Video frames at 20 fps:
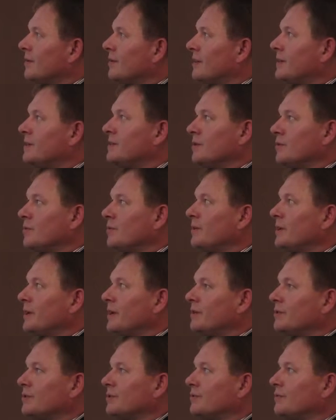There is an
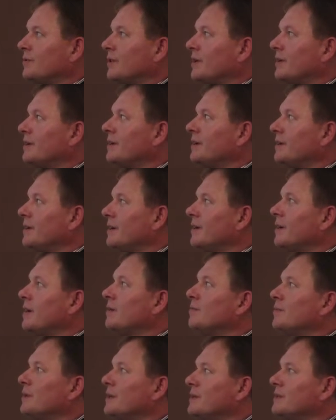obligation for Hungarian
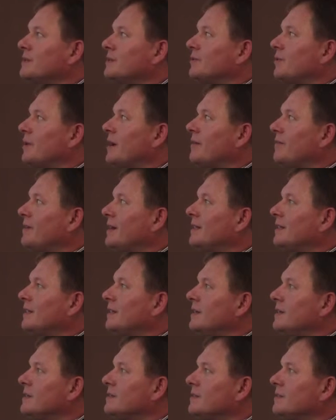companies to have at
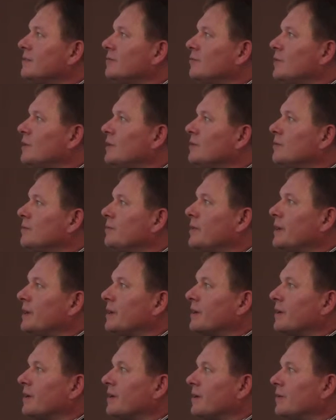least one
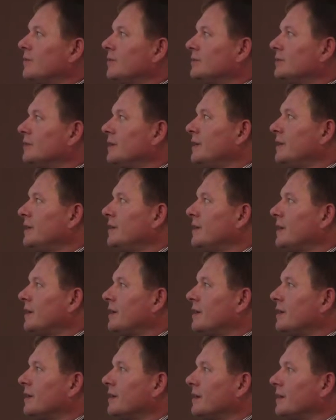bank account in
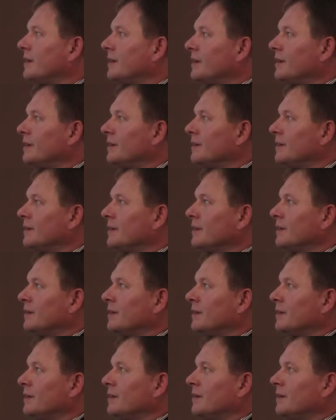Hungary
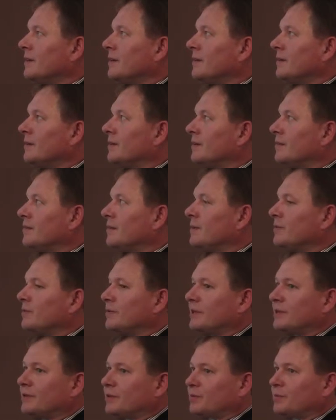in
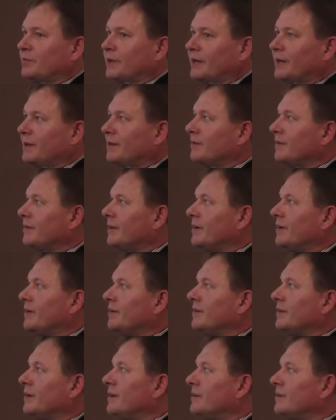order to pay
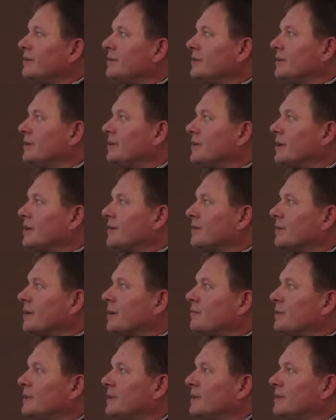the initial
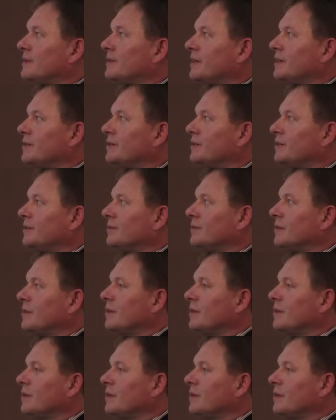capitalization.